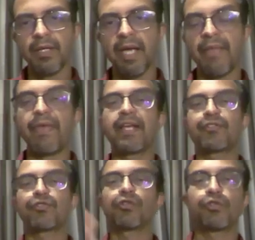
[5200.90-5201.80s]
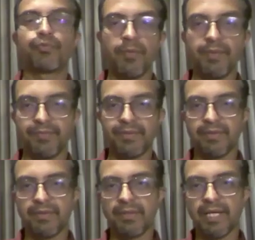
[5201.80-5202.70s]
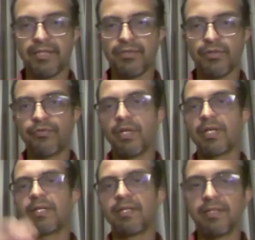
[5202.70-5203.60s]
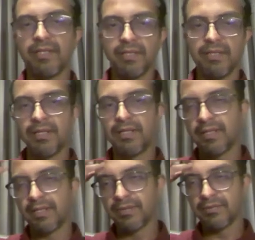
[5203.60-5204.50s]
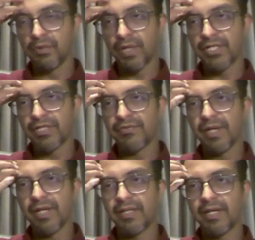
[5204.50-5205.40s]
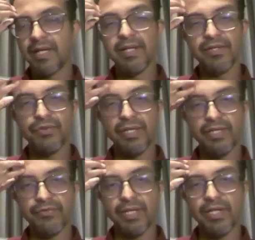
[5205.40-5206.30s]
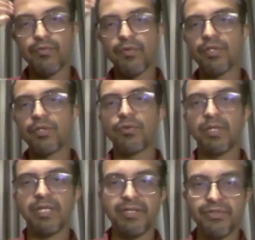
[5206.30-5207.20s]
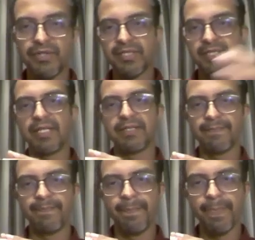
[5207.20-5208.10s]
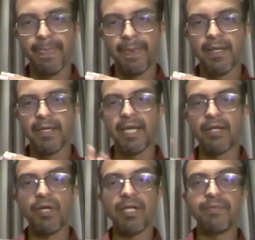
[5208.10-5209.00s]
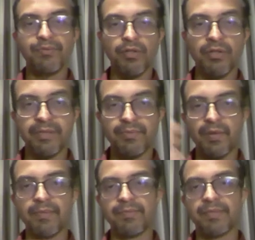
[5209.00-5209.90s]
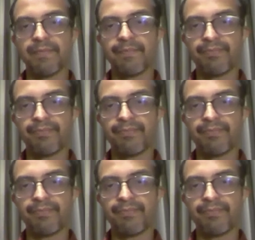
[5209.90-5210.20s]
and then I solve those problems, right? So if you are in a location where there are industries, figure out what your local industries need. Can you help them solve their problems,